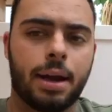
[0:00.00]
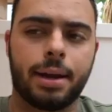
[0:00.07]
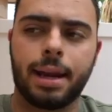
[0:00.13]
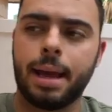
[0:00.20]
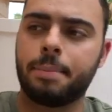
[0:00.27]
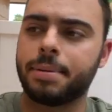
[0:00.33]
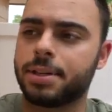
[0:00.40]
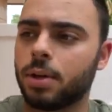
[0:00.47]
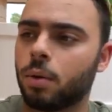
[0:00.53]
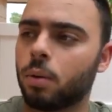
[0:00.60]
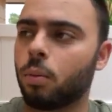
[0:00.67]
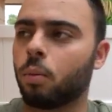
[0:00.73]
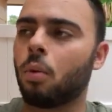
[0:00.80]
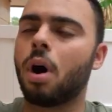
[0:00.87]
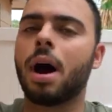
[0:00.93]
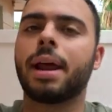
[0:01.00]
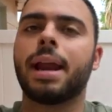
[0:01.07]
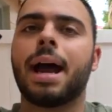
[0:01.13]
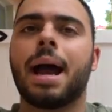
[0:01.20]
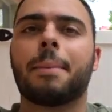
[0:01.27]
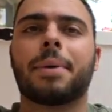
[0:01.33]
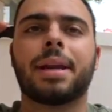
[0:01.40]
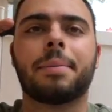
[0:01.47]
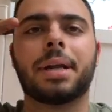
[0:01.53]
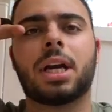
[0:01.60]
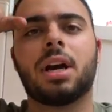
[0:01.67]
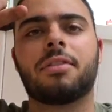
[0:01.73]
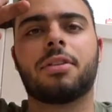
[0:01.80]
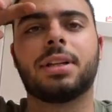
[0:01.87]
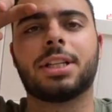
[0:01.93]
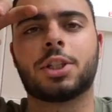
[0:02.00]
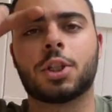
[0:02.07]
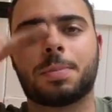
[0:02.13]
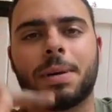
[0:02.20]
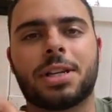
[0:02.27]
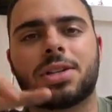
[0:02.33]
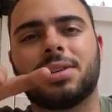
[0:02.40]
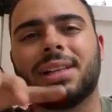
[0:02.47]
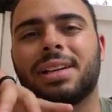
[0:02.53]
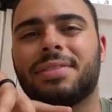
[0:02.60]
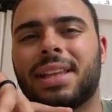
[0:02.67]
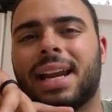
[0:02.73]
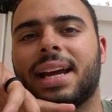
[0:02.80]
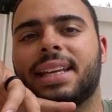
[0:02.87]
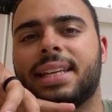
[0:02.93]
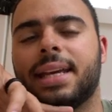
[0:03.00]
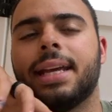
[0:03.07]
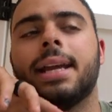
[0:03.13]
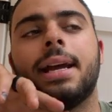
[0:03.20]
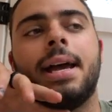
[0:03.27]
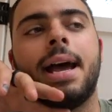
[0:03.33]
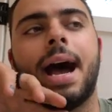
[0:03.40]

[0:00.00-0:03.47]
On episode 1, I'm gonna be covering the suspension lift that I did.